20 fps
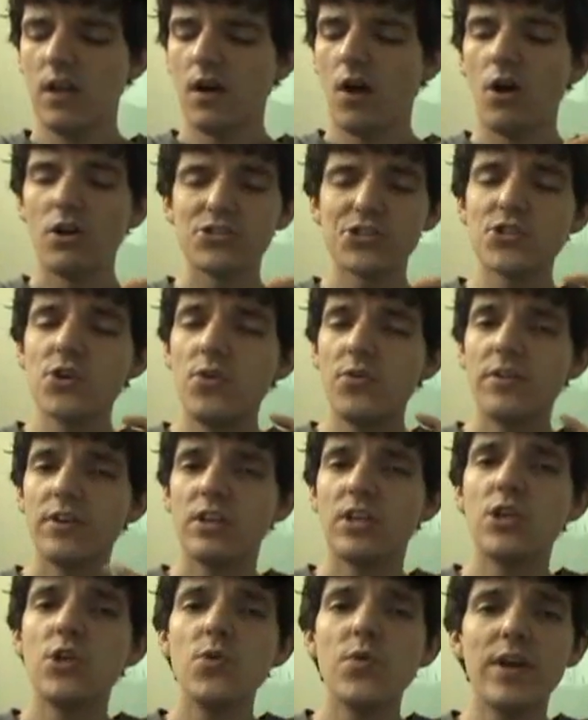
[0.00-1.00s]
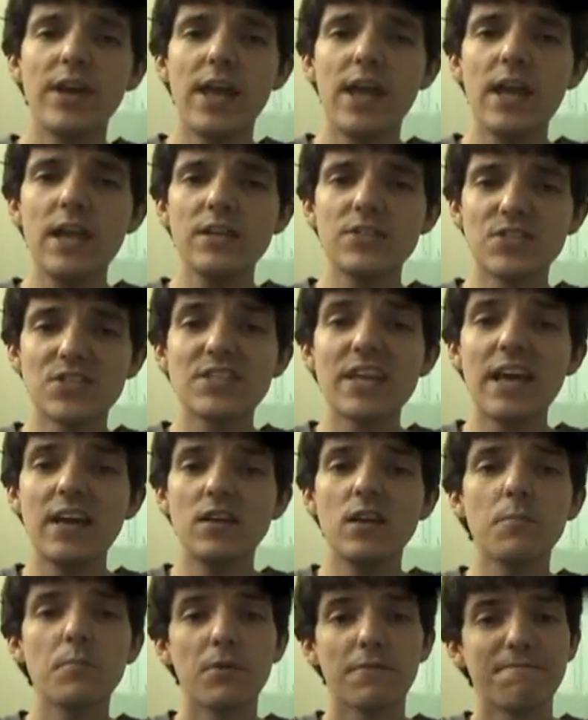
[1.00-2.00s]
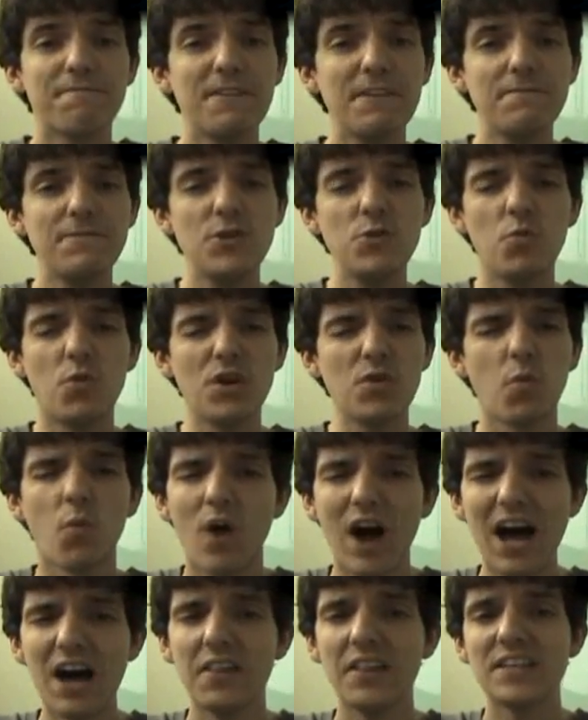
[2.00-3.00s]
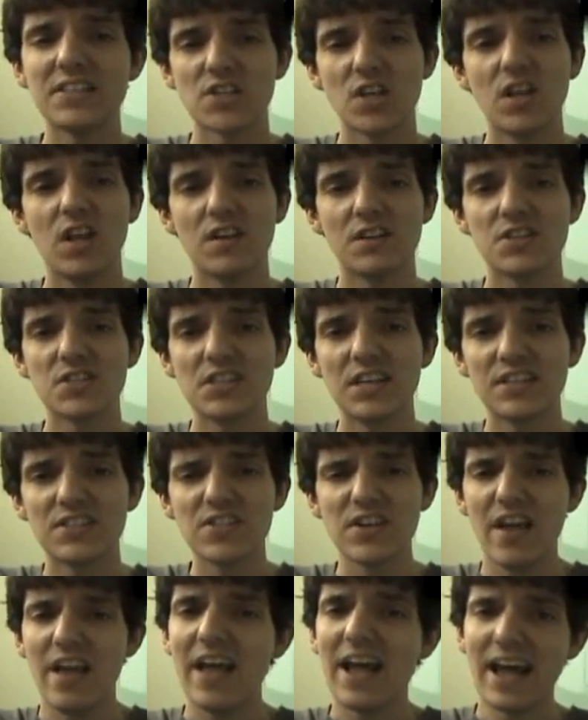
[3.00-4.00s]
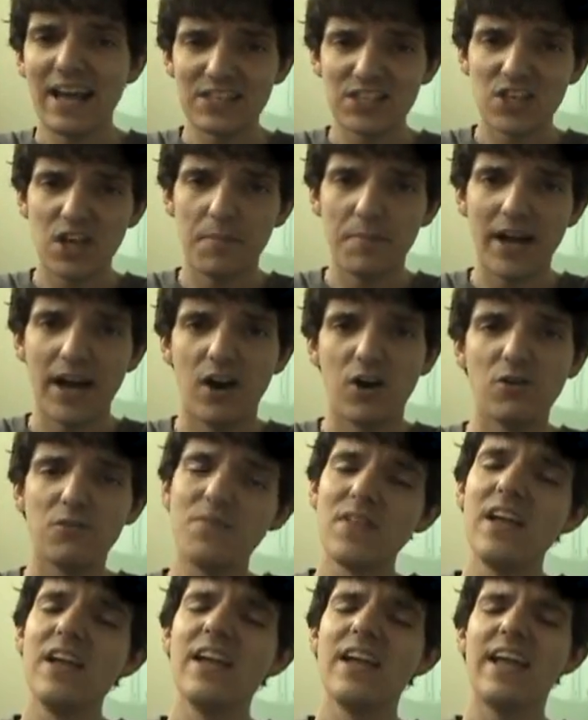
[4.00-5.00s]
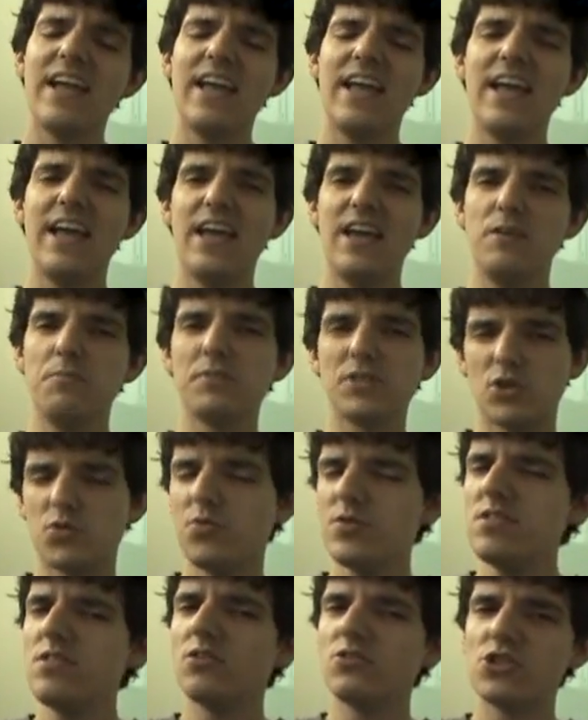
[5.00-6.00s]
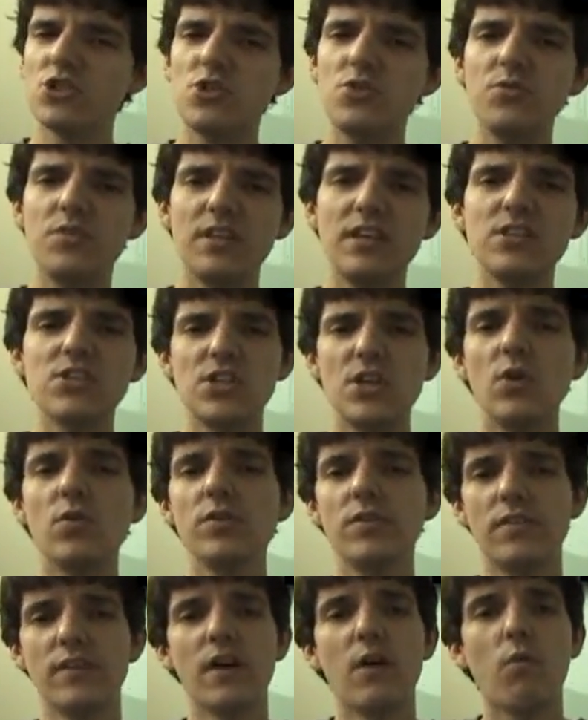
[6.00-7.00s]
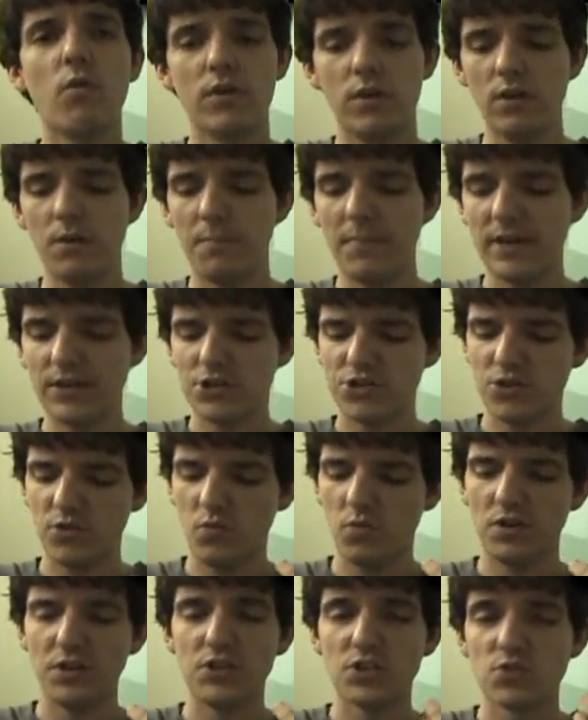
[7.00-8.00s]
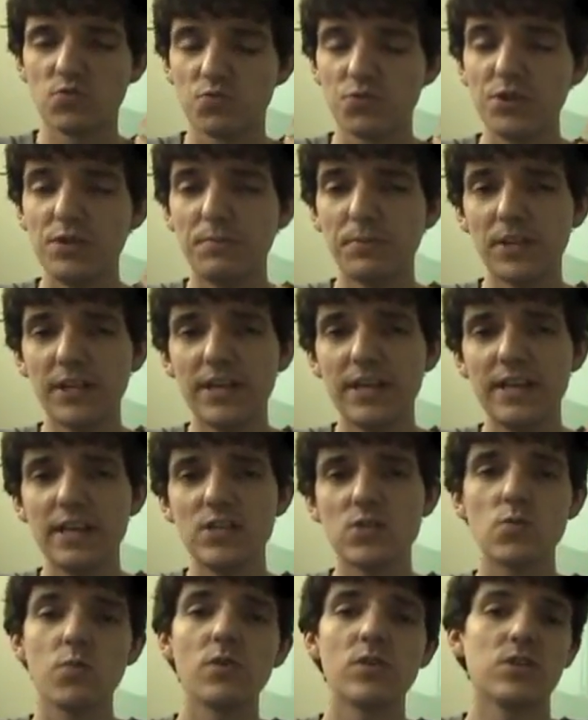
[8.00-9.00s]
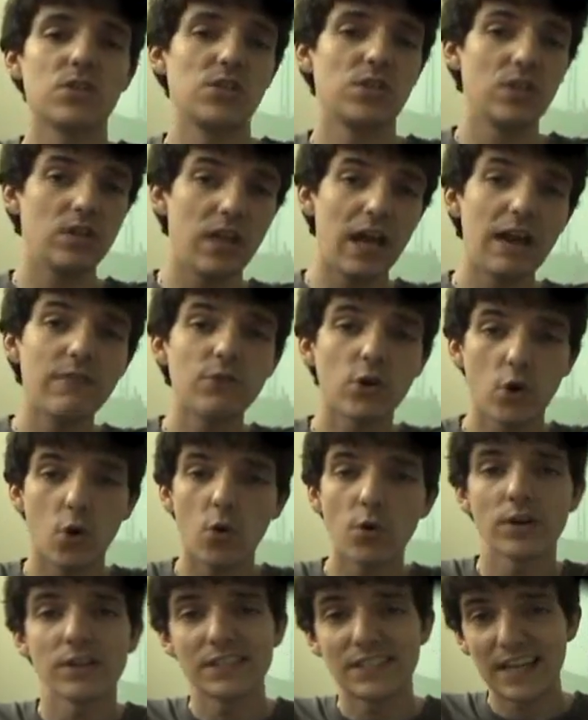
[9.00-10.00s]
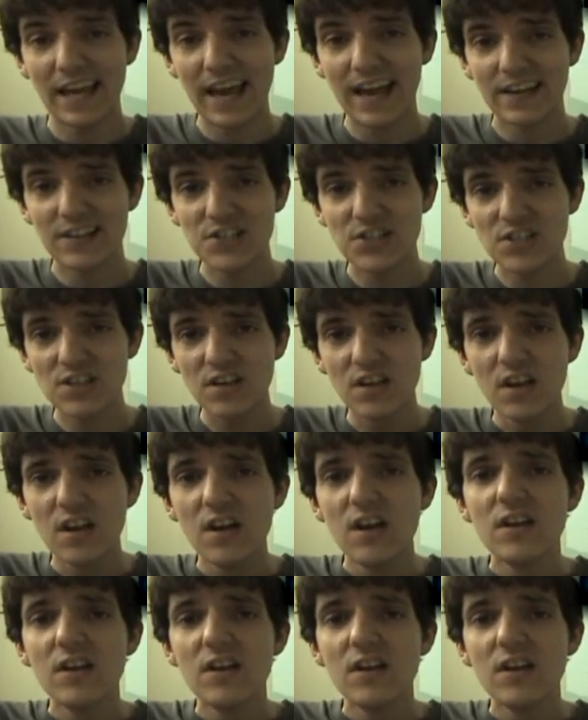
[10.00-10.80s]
Also, the Q&A set number 51, wow, that's a lot of sets, has come out. And between those two things, the only thing I wanted to mention was replays will still have recorded text.